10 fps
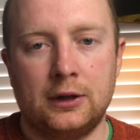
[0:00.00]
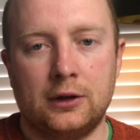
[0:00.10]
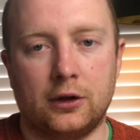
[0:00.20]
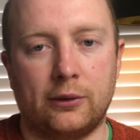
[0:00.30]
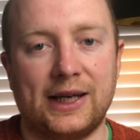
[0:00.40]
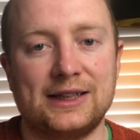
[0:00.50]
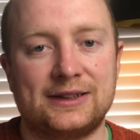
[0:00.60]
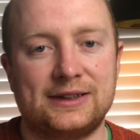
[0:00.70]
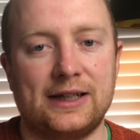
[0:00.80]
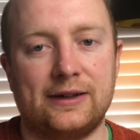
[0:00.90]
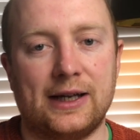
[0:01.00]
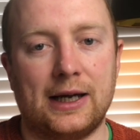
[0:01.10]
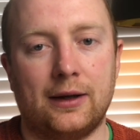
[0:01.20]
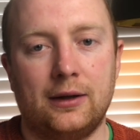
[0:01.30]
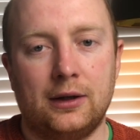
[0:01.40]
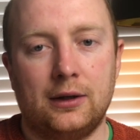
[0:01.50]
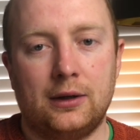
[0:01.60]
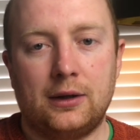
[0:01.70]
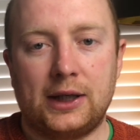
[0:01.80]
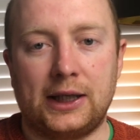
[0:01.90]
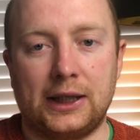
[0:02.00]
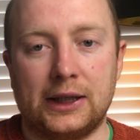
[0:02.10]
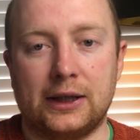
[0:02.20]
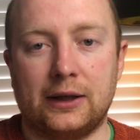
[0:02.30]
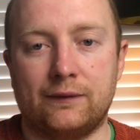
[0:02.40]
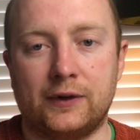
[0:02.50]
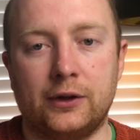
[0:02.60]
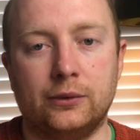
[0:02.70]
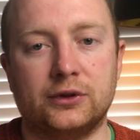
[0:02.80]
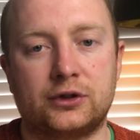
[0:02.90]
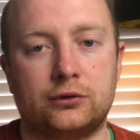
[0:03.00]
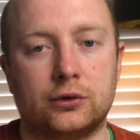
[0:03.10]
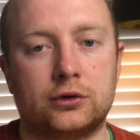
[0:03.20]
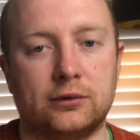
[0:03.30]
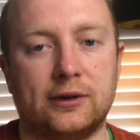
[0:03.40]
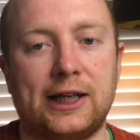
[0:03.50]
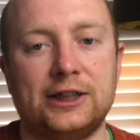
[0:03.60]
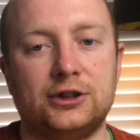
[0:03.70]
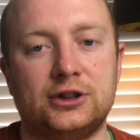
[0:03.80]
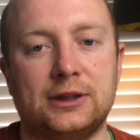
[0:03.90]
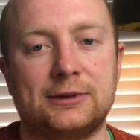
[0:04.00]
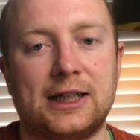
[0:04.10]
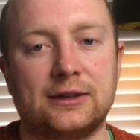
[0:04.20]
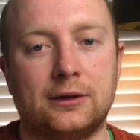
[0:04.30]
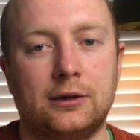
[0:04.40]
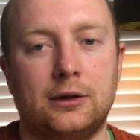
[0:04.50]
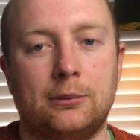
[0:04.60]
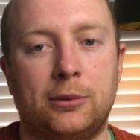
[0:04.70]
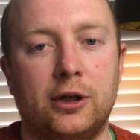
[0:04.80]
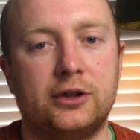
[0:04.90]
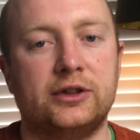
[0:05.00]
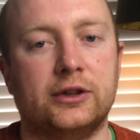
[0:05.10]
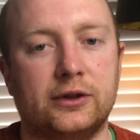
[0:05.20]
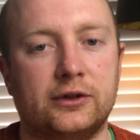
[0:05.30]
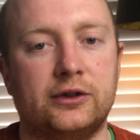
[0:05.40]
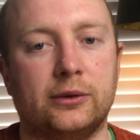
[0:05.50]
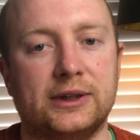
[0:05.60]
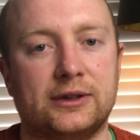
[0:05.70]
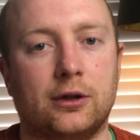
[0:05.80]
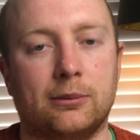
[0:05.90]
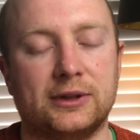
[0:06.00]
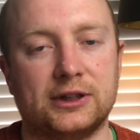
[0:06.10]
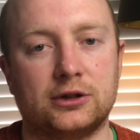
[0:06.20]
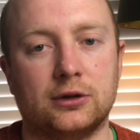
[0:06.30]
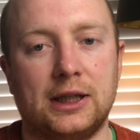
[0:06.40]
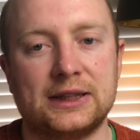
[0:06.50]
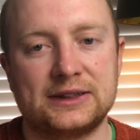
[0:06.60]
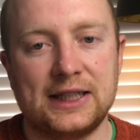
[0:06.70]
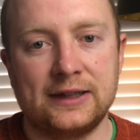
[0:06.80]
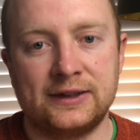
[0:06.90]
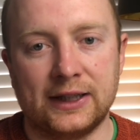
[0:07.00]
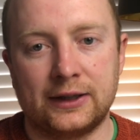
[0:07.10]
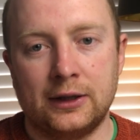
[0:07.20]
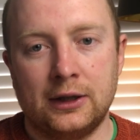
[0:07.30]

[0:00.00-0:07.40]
Although he has said that he views structural relationships as pertinent to his compositional aesthetic,